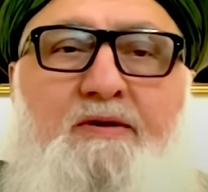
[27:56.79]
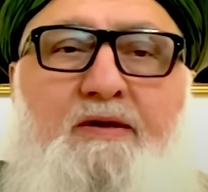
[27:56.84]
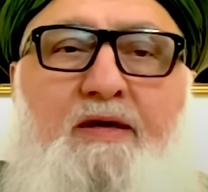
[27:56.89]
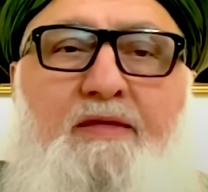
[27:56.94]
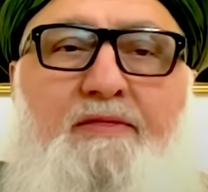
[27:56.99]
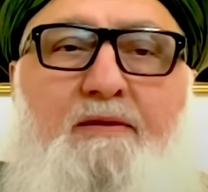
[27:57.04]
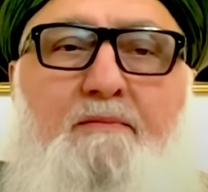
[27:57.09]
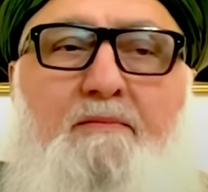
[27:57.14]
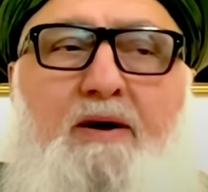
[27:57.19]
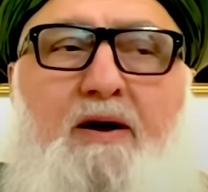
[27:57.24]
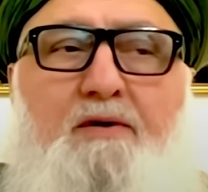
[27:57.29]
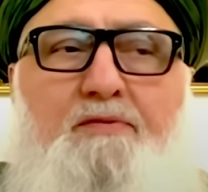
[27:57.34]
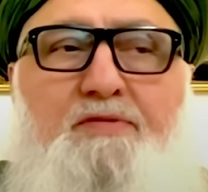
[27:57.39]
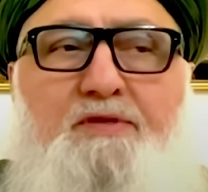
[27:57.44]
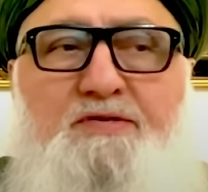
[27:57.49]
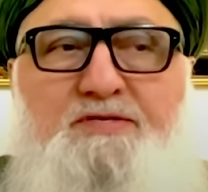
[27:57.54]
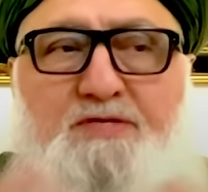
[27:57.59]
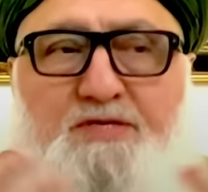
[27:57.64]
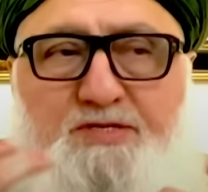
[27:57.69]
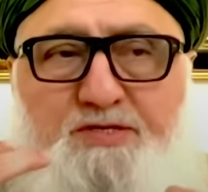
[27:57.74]
and the mouth
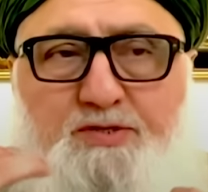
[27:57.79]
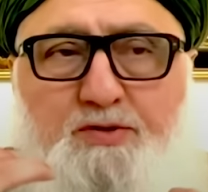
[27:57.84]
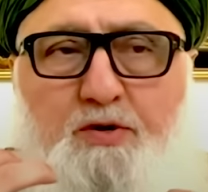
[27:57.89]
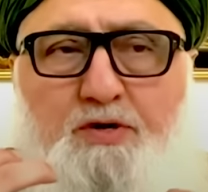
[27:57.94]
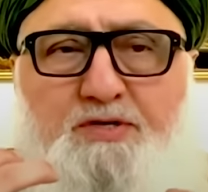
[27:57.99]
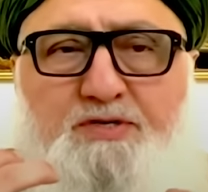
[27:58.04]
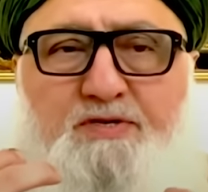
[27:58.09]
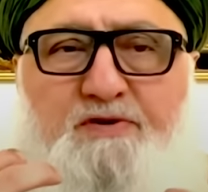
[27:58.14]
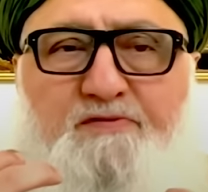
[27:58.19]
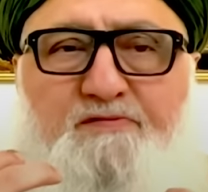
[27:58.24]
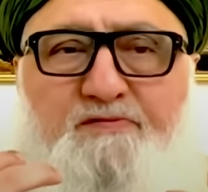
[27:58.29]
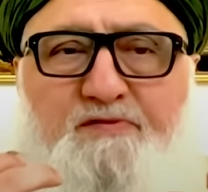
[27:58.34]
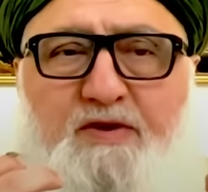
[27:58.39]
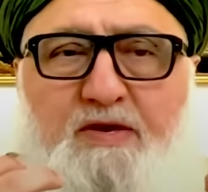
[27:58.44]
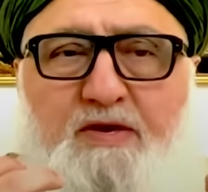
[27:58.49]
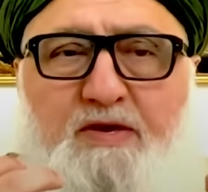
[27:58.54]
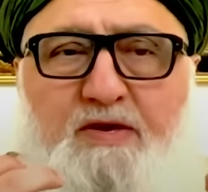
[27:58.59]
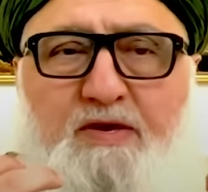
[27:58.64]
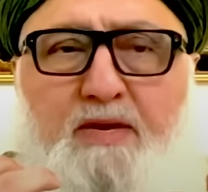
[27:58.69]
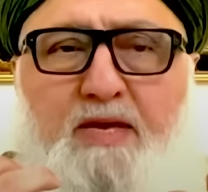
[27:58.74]
is a source of
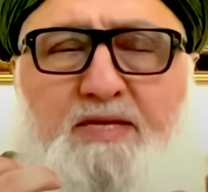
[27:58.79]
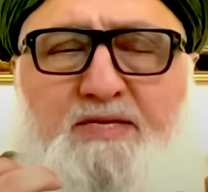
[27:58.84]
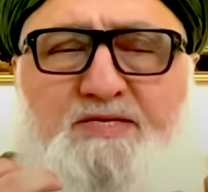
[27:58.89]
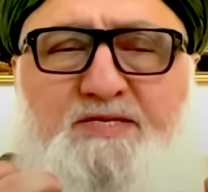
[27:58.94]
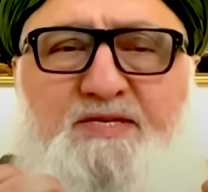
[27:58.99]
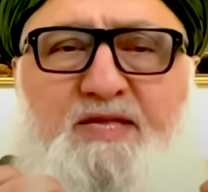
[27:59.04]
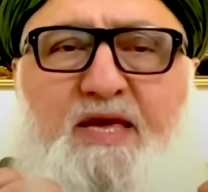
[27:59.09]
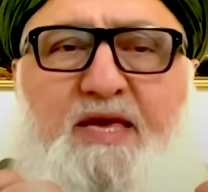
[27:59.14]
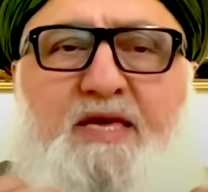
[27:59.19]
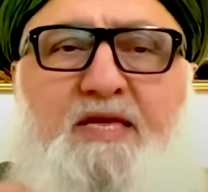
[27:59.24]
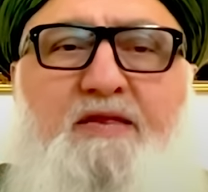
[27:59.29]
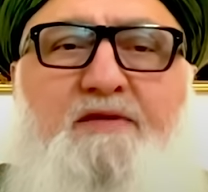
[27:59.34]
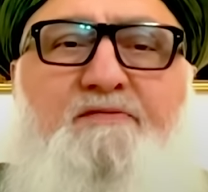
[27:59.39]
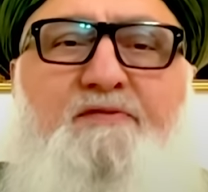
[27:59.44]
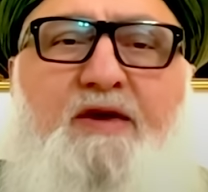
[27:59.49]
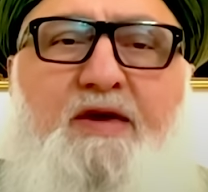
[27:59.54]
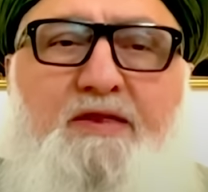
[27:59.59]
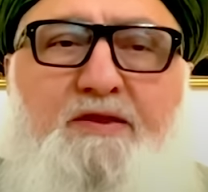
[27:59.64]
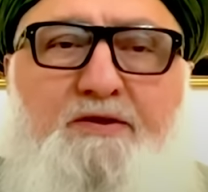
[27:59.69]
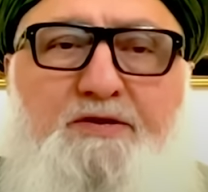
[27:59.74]
immense negative
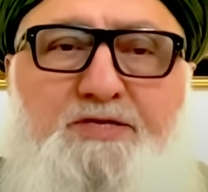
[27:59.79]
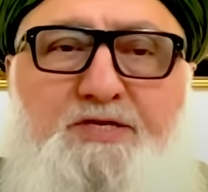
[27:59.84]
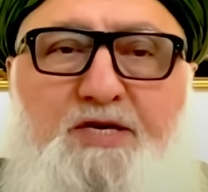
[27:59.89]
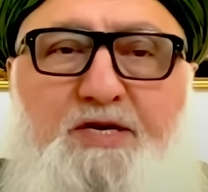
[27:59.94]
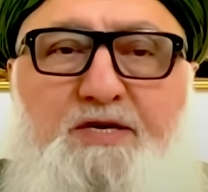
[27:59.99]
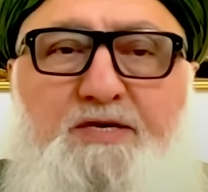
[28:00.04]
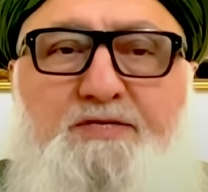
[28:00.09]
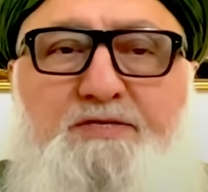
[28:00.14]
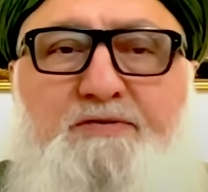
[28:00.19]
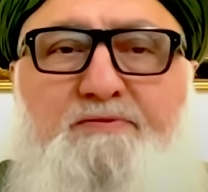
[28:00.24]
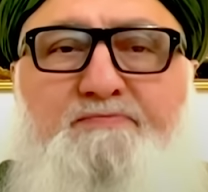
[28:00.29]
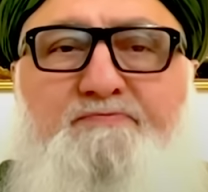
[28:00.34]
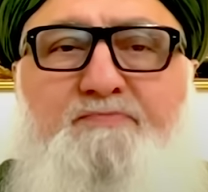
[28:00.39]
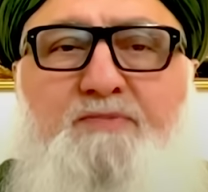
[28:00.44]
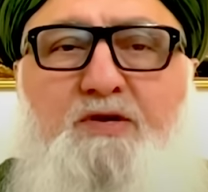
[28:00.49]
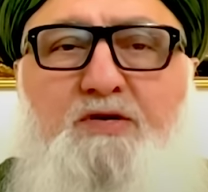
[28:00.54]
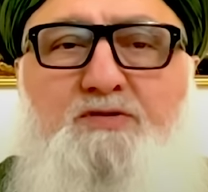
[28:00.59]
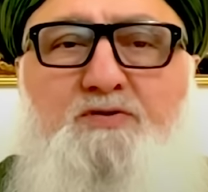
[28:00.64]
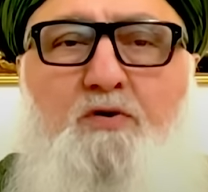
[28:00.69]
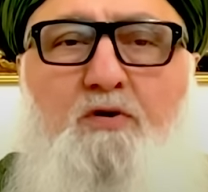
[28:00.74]
energies
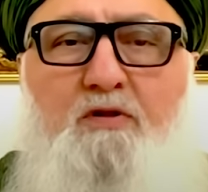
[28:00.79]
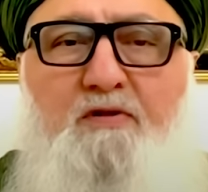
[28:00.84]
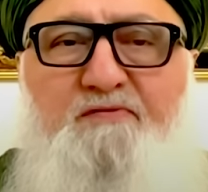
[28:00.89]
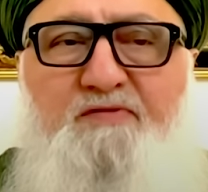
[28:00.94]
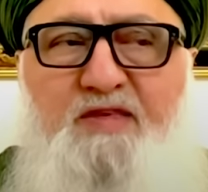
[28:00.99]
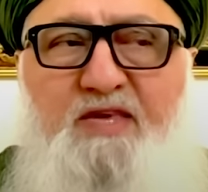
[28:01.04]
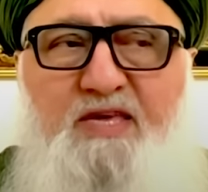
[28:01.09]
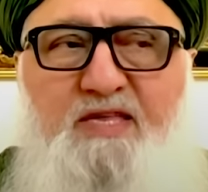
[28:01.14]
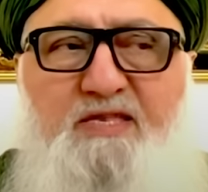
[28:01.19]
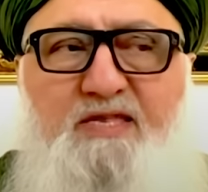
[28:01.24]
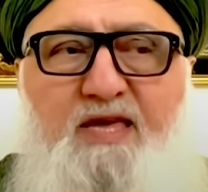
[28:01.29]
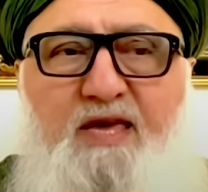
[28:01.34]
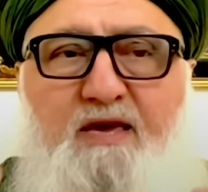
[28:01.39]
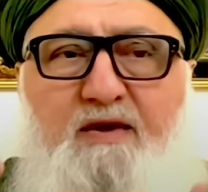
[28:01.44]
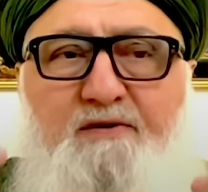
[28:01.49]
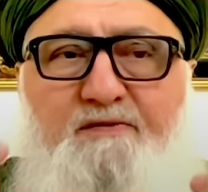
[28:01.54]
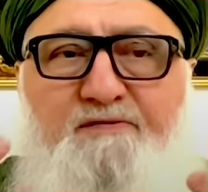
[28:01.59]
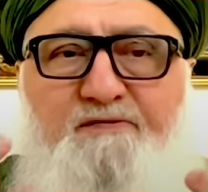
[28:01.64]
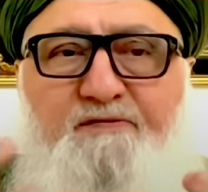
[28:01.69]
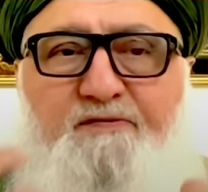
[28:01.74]
because all of the
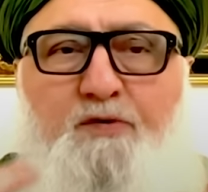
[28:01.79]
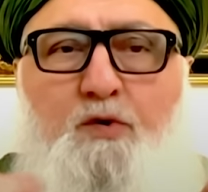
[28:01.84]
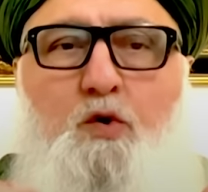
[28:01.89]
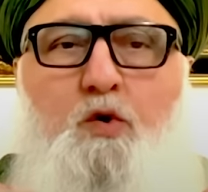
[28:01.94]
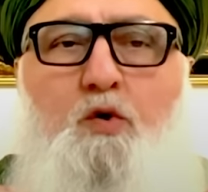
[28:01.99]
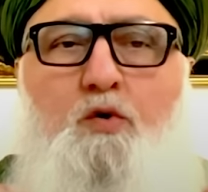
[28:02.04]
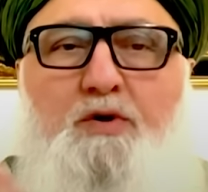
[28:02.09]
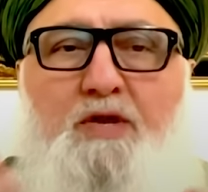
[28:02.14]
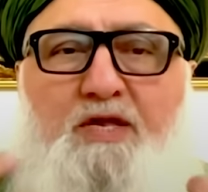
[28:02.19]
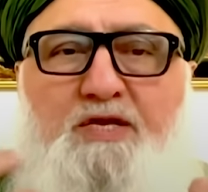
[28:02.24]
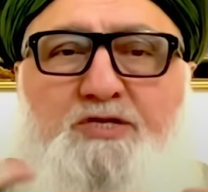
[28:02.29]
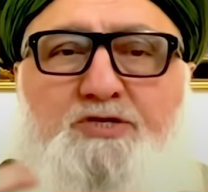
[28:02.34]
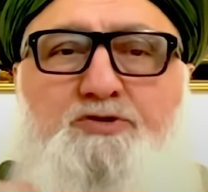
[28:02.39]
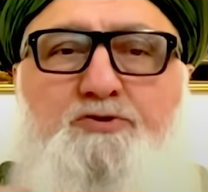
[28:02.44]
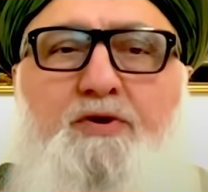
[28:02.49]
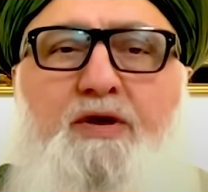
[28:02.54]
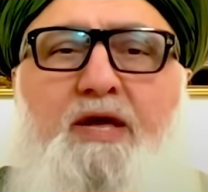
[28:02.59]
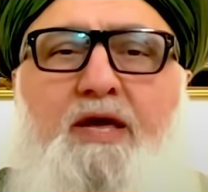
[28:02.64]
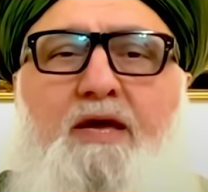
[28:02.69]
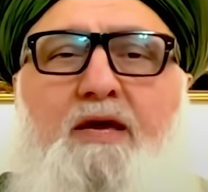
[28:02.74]
intake of food and
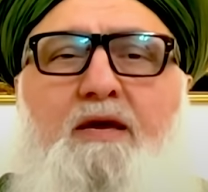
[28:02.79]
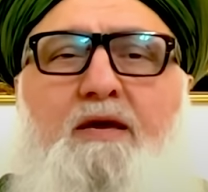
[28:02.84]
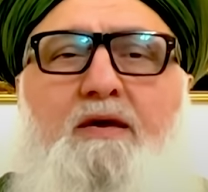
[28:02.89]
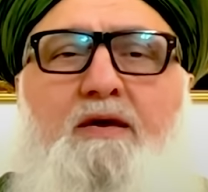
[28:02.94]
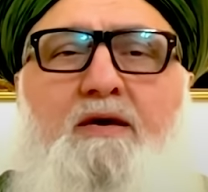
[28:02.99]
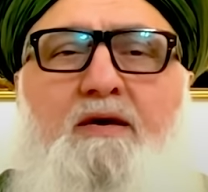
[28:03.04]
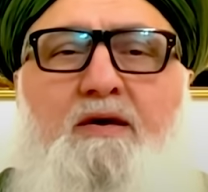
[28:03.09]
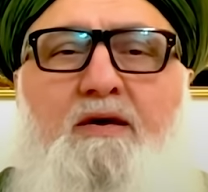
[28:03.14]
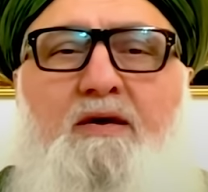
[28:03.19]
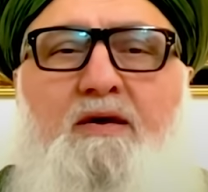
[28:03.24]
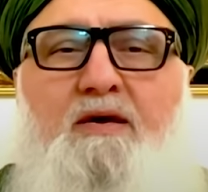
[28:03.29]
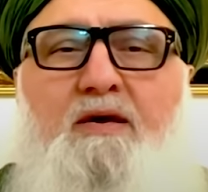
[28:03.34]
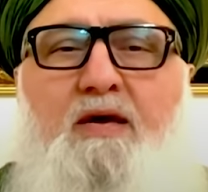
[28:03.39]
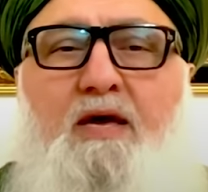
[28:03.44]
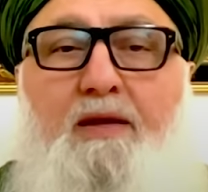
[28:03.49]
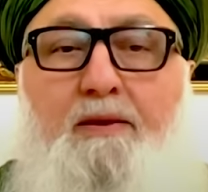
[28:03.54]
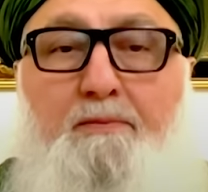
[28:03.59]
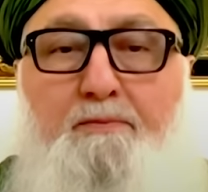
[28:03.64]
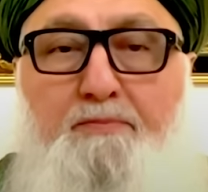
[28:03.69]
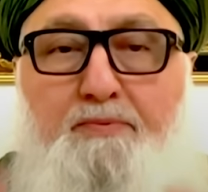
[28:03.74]
drink
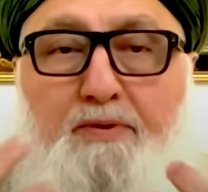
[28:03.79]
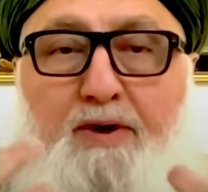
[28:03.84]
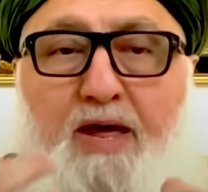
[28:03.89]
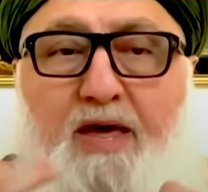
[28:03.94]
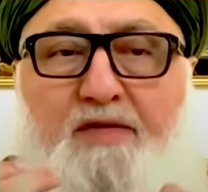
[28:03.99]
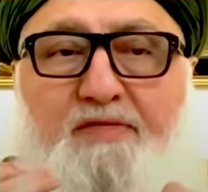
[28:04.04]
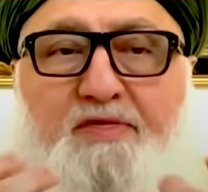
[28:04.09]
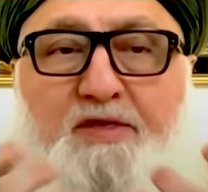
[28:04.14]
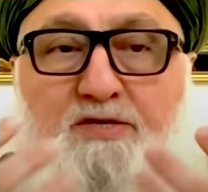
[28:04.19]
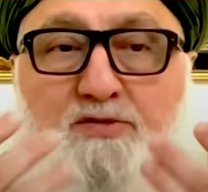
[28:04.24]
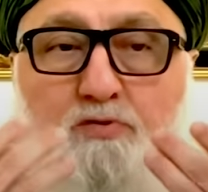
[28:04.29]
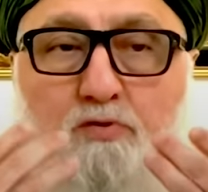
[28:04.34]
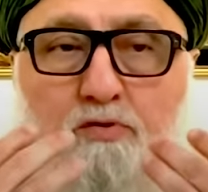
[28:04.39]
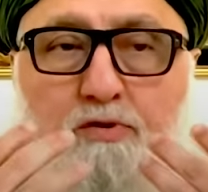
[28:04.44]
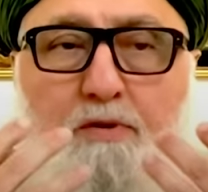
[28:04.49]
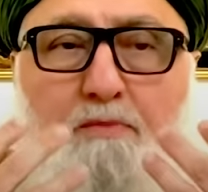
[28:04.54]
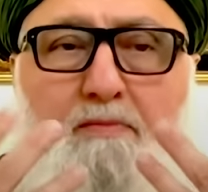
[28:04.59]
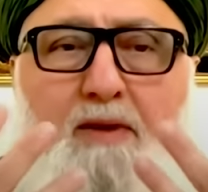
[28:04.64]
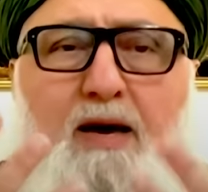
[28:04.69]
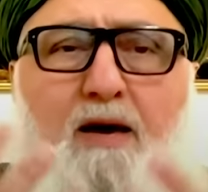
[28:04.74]
and breath is all
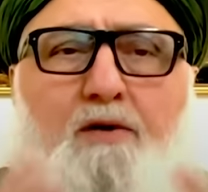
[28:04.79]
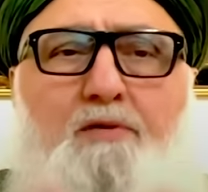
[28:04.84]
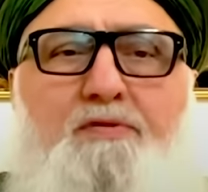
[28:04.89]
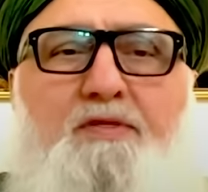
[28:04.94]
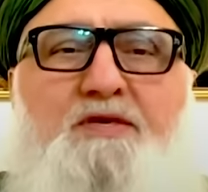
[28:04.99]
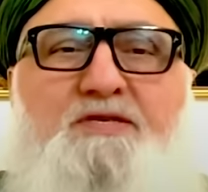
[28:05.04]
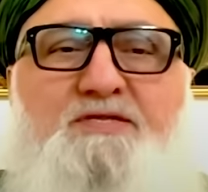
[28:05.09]
the mouth, it's